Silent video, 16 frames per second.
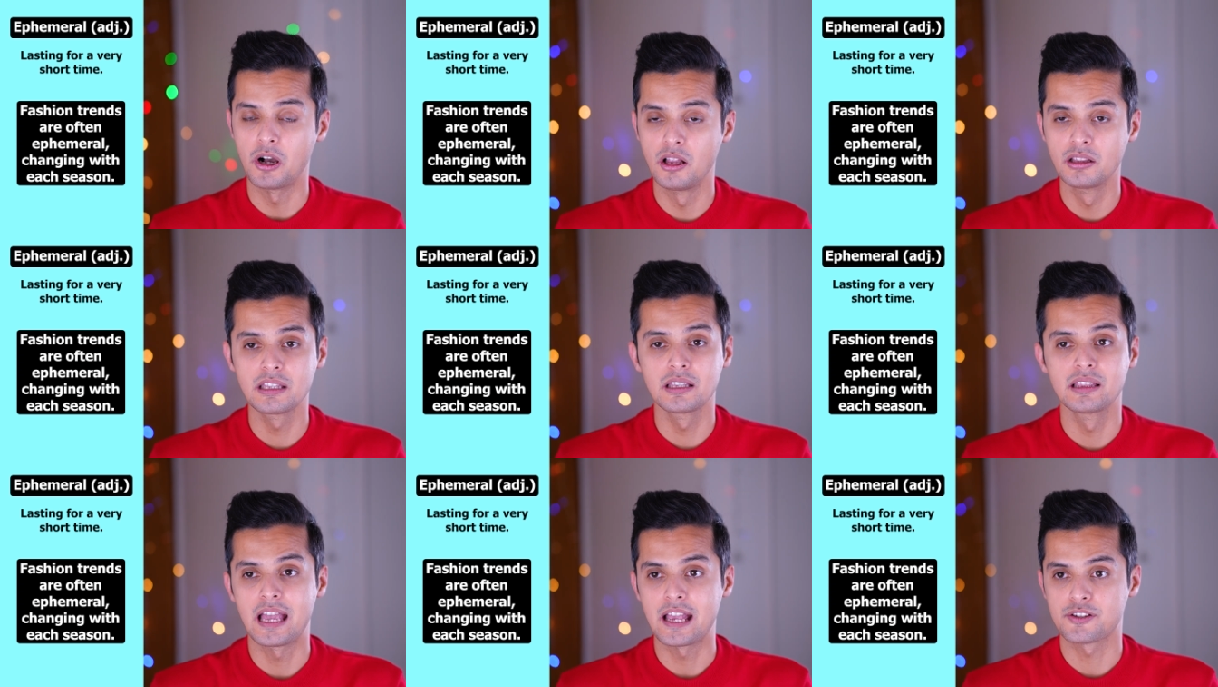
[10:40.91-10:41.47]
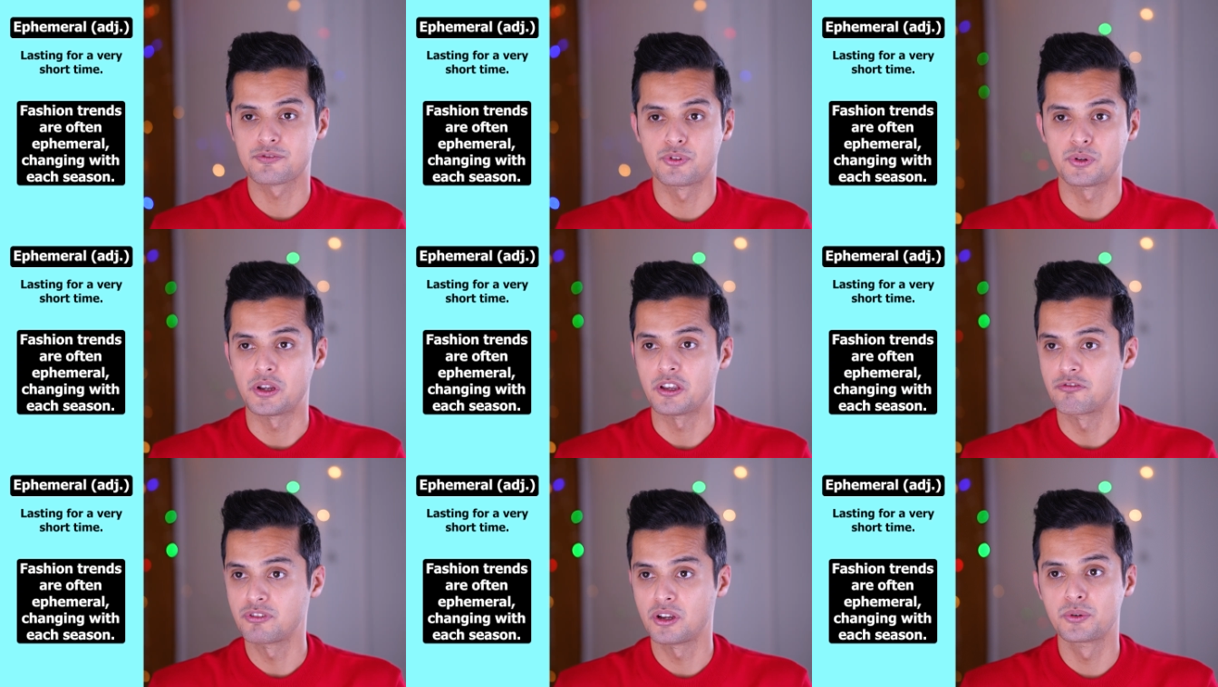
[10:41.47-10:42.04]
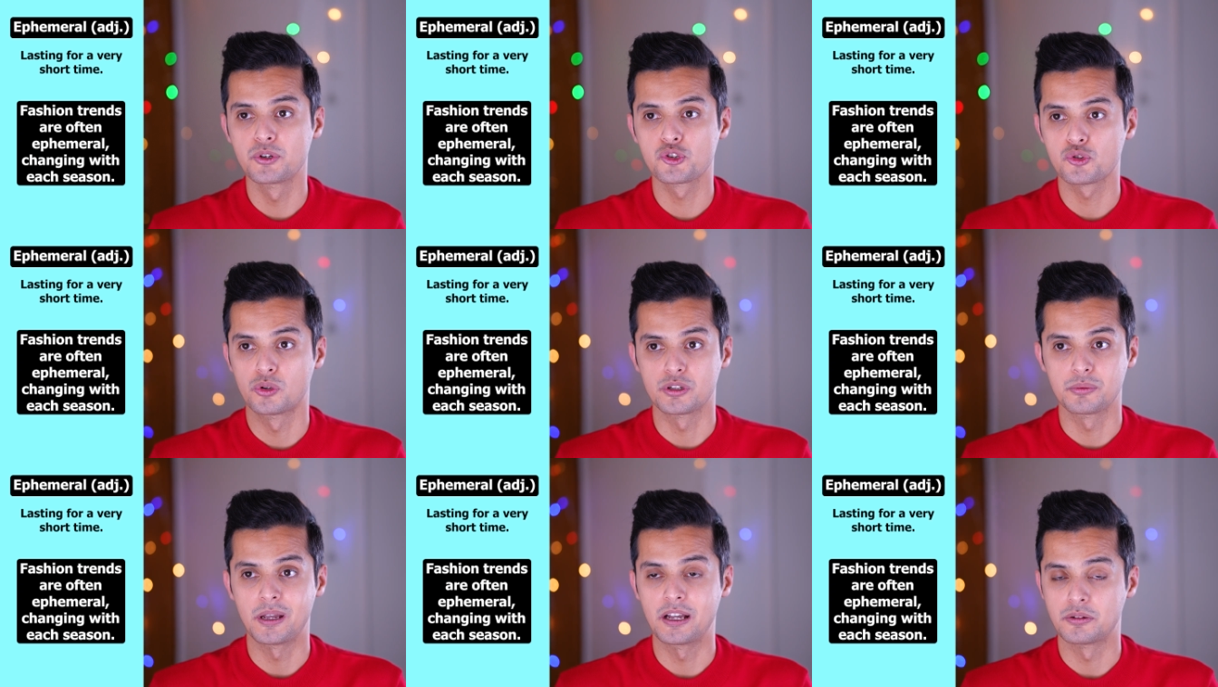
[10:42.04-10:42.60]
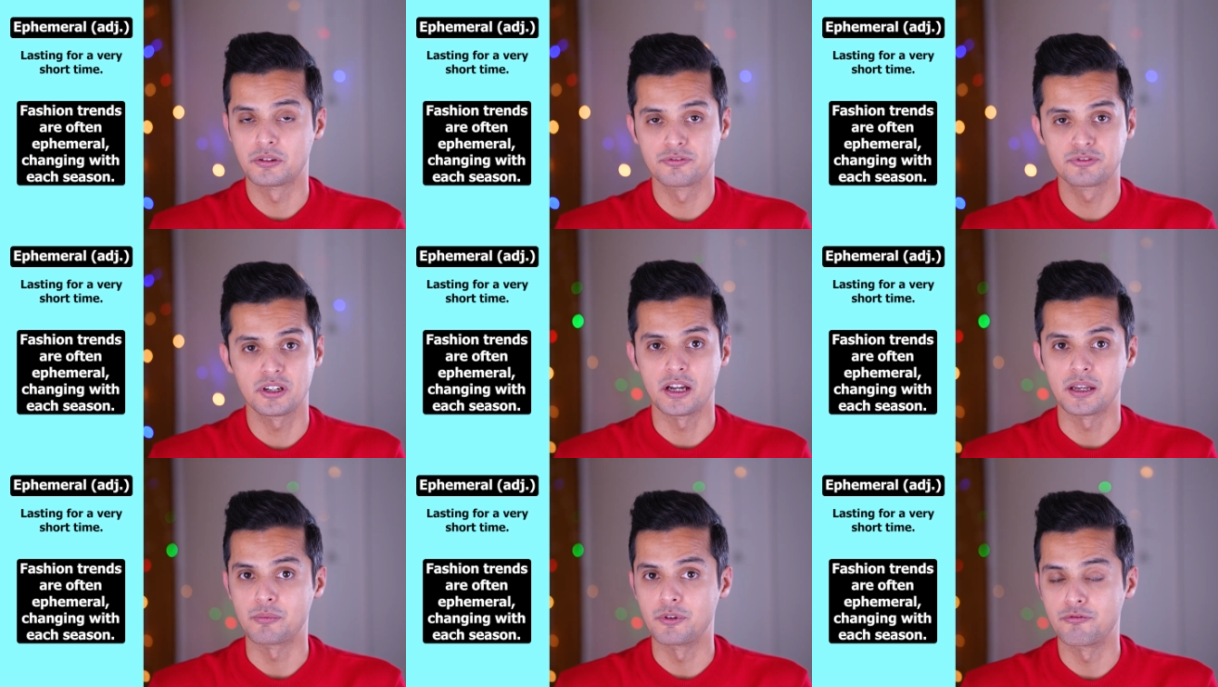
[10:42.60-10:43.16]
only last for a very short amount of
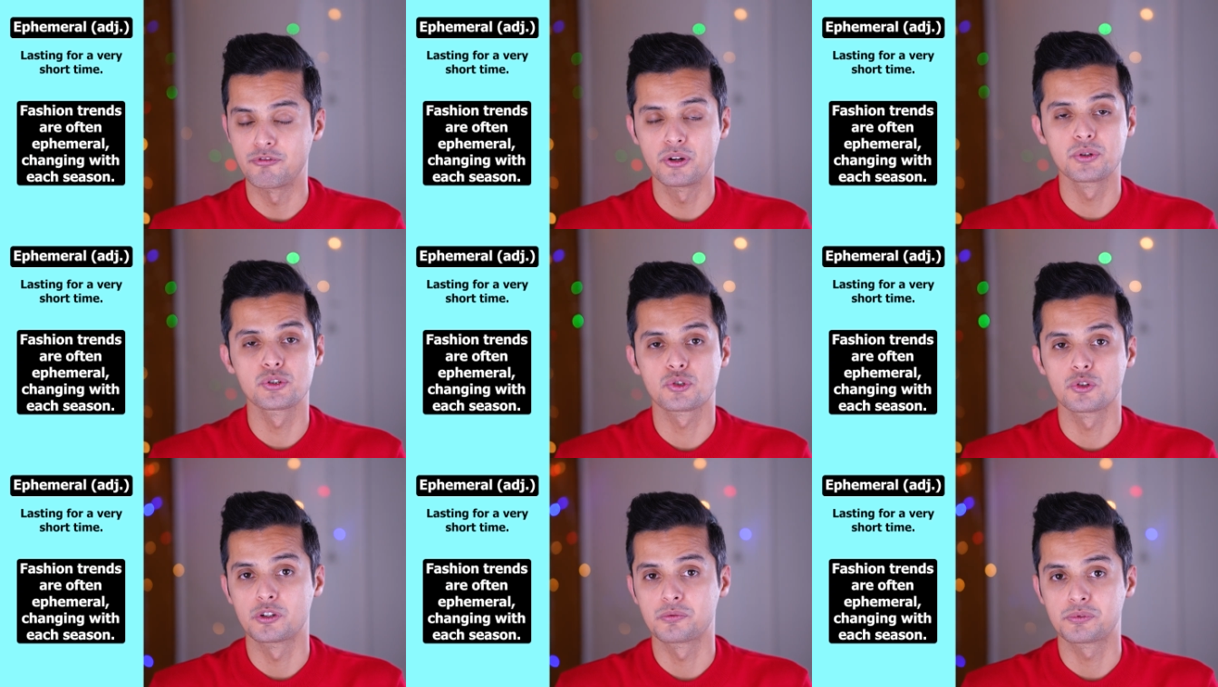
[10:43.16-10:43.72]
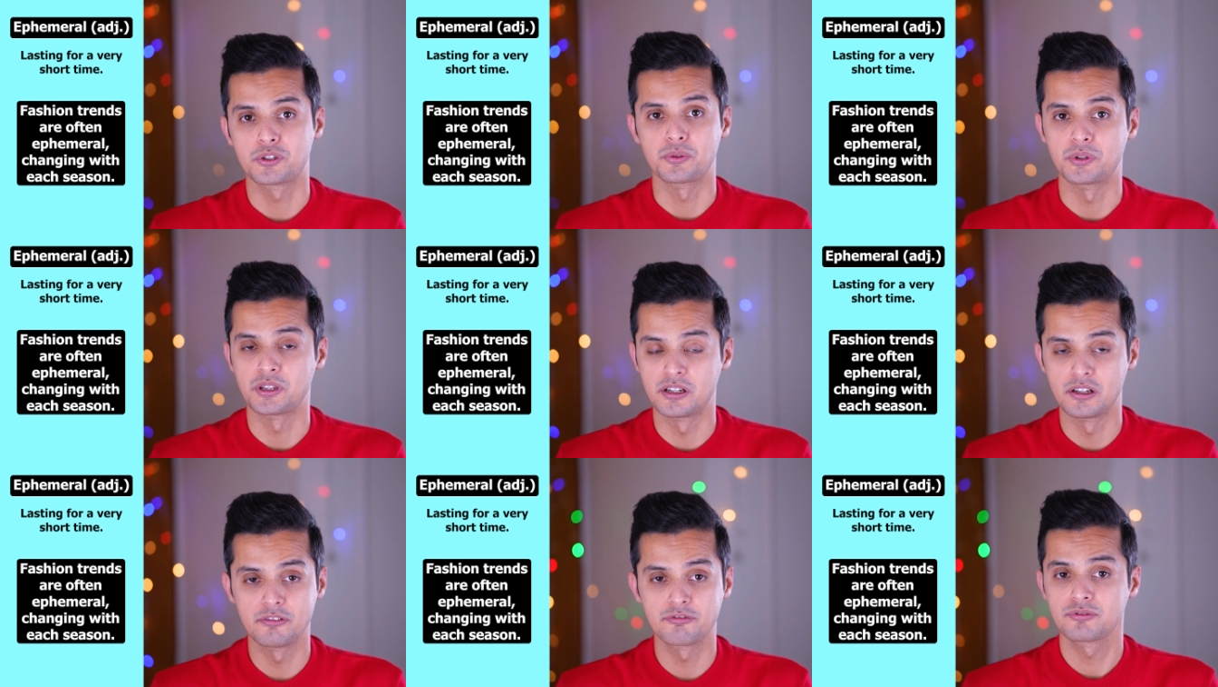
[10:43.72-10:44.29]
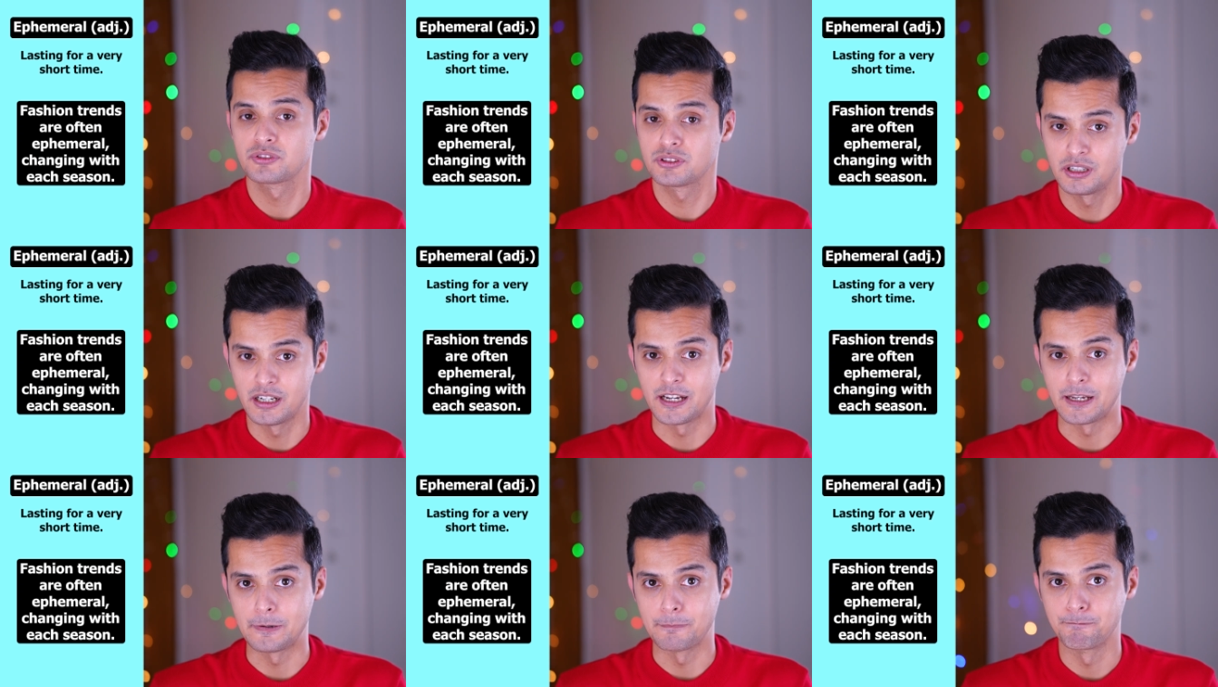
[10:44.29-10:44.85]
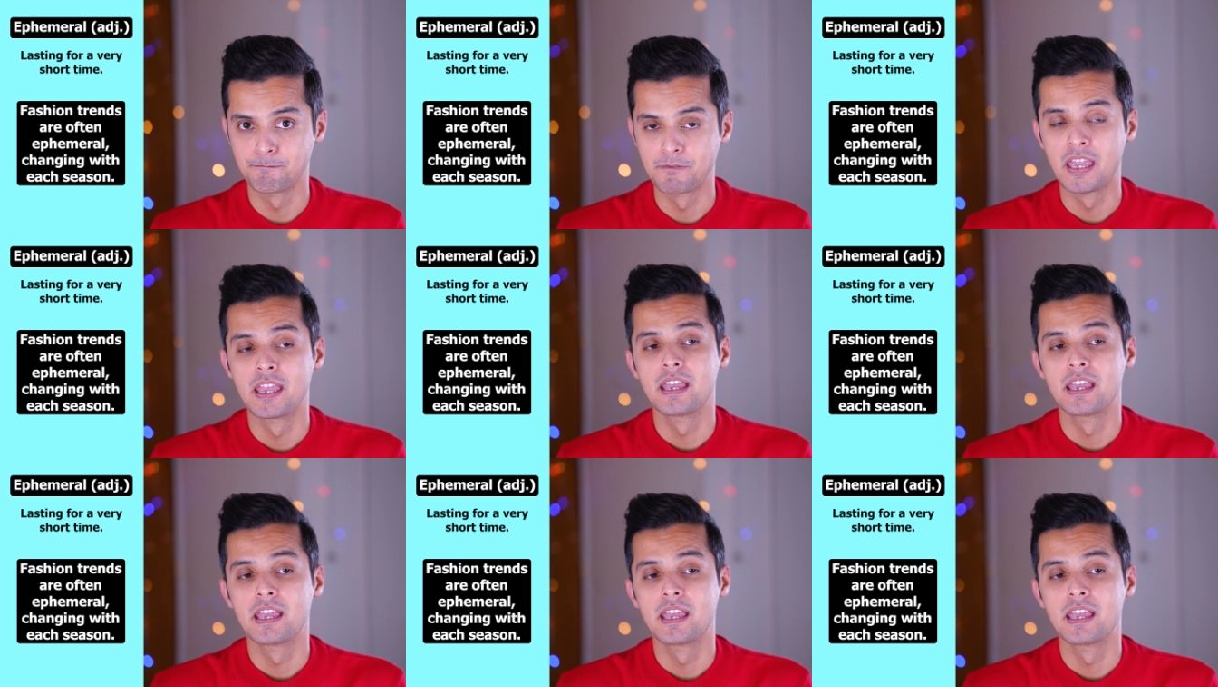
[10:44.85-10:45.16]
time, a very short period of time.